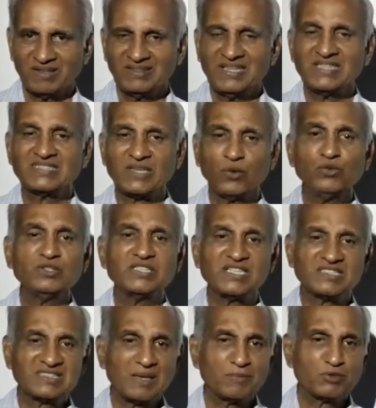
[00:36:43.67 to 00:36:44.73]
The sound
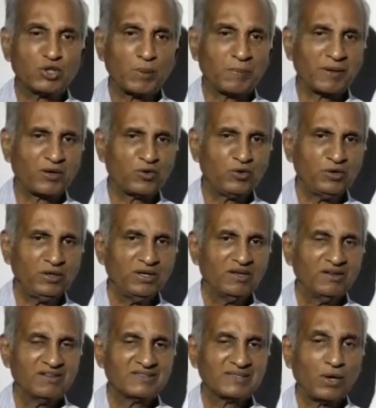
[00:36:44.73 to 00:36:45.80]
system should be good.
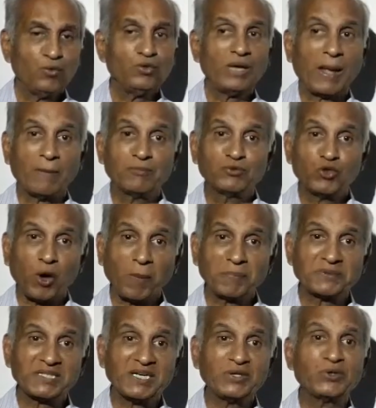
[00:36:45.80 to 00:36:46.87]
Sound
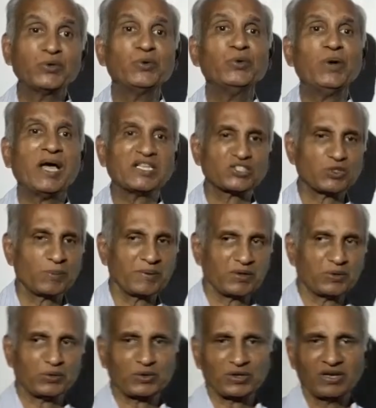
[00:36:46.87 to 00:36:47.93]
absorption too has to be
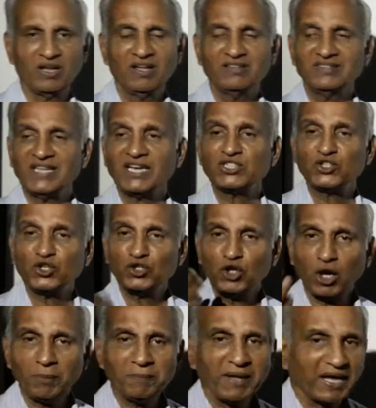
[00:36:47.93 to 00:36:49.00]
good. There should
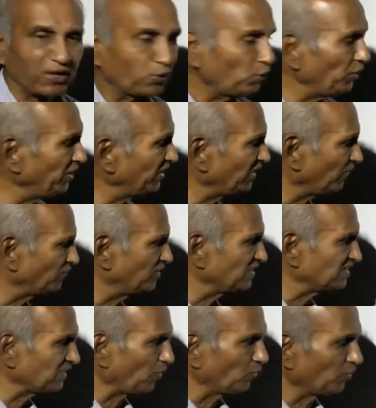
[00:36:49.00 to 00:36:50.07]
not be echoing of the
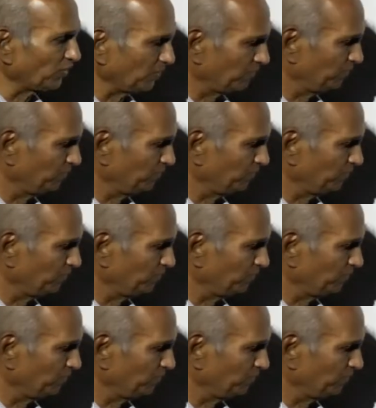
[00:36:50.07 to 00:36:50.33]
sound.